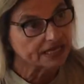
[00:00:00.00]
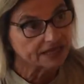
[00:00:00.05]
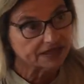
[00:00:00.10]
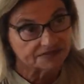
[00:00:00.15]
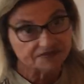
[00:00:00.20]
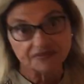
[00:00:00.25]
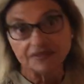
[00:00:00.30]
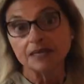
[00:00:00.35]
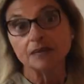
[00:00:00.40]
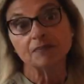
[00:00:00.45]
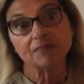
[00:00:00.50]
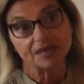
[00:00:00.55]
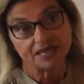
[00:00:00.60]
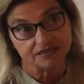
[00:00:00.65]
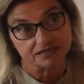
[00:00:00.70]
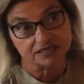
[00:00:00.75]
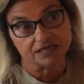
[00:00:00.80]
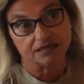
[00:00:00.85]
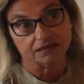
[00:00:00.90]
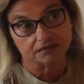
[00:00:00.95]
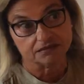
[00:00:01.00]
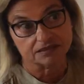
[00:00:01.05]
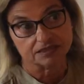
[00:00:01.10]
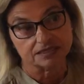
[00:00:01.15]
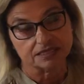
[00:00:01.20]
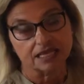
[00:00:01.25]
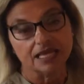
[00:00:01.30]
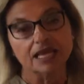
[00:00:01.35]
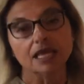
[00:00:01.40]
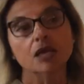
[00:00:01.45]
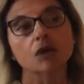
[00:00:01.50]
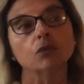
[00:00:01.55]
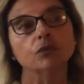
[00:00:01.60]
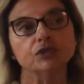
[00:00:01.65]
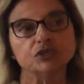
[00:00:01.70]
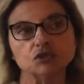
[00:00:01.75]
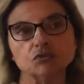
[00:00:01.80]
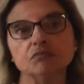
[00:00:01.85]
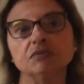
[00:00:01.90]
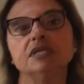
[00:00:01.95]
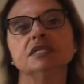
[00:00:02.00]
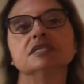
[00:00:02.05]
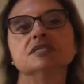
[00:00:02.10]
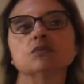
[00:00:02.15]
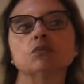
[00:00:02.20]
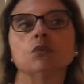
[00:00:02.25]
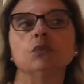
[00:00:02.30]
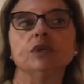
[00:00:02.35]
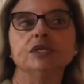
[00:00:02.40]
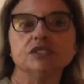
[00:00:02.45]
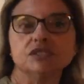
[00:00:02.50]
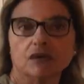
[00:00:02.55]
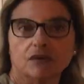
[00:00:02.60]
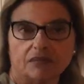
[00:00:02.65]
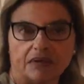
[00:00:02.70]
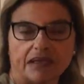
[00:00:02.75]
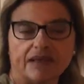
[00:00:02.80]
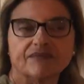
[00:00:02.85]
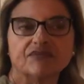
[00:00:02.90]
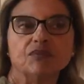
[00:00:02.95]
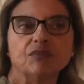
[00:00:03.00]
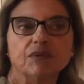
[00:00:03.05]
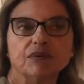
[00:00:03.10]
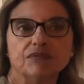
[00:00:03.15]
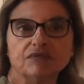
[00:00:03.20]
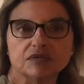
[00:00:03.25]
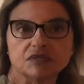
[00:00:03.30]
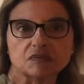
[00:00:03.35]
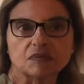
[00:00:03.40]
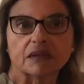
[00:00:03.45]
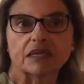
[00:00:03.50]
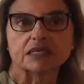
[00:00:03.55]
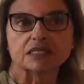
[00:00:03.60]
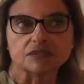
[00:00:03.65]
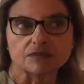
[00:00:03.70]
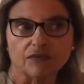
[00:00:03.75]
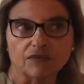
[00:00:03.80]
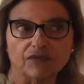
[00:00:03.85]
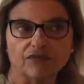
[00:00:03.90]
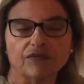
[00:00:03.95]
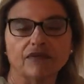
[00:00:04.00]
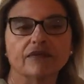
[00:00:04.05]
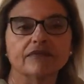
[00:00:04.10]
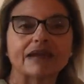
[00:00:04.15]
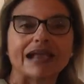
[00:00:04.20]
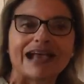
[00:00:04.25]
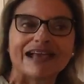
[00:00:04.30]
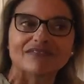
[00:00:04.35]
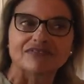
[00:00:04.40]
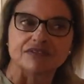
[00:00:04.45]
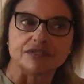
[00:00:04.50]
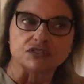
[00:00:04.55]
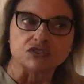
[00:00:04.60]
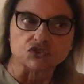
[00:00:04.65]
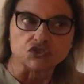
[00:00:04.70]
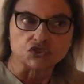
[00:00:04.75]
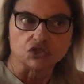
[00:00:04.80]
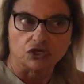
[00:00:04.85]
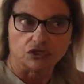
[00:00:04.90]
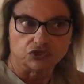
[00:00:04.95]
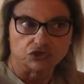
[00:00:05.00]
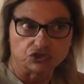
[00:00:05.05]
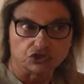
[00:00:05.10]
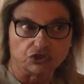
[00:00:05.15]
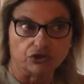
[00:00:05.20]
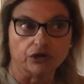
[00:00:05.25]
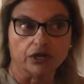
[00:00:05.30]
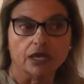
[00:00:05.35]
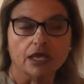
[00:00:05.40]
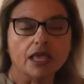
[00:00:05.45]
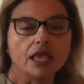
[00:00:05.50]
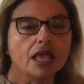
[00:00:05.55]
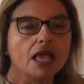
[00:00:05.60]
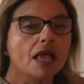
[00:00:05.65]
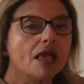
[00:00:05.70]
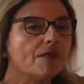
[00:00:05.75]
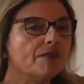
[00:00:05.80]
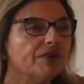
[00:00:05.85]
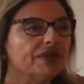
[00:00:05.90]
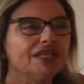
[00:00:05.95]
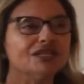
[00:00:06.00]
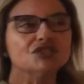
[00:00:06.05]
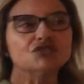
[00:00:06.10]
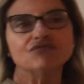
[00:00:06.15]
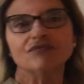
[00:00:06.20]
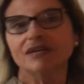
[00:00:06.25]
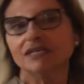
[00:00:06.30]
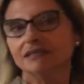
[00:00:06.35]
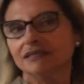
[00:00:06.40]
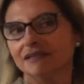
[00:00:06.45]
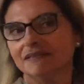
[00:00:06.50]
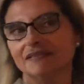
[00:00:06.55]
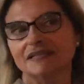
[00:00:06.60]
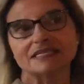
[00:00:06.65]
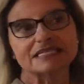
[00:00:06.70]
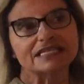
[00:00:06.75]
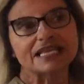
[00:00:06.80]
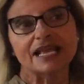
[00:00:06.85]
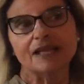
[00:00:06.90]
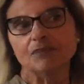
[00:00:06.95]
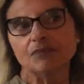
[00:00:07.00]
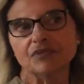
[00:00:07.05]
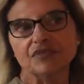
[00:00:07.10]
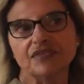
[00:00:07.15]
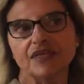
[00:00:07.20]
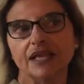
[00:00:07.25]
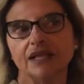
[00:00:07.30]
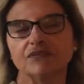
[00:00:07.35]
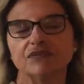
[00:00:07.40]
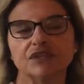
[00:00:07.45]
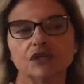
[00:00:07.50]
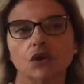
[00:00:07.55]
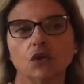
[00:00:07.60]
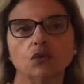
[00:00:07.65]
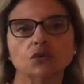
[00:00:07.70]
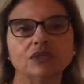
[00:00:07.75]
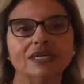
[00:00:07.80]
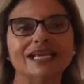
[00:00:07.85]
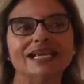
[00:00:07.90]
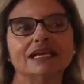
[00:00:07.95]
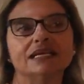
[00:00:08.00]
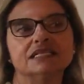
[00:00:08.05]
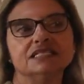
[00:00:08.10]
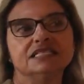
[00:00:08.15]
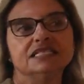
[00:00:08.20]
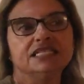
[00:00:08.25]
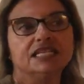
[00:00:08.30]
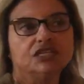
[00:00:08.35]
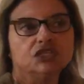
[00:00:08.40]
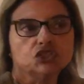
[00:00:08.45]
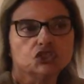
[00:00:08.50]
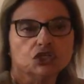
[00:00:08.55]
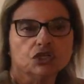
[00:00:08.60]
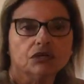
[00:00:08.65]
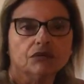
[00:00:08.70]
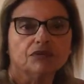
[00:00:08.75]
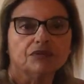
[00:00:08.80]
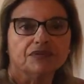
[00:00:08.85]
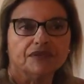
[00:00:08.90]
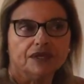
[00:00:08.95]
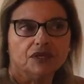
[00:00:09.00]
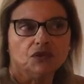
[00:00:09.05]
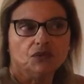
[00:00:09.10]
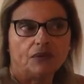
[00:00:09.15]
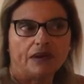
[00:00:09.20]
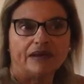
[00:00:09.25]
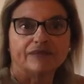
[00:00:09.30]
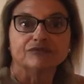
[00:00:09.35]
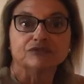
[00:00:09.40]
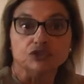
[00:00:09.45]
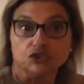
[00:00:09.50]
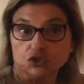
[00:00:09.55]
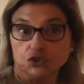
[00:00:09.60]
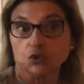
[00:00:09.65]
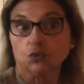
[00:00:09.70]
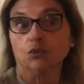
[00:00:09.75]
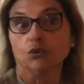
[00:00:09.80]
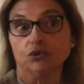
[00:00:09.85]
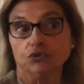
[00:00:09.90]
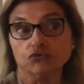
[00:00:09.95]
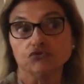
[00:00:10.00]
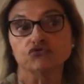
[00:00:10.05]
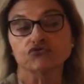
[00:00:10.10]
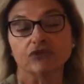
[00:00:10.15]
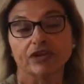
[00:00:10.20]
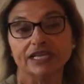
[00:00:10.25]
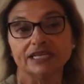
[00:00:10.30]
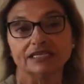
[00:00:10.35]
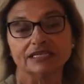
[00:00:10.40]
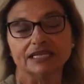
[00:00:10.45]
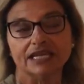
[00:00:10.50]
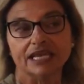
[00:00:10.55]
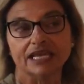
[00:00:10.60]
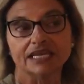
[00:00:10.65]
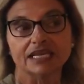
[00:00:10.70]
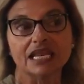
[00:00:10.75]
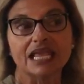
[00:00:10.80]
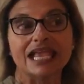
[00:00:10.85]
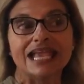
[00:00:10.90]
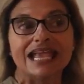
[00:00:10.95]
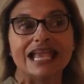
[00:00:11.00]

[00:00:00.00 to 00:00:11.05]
in the appendix, which means we don't have to be responsible for it at this juncture. But it's really the same thing. The only additional thing you have to do when you trade it in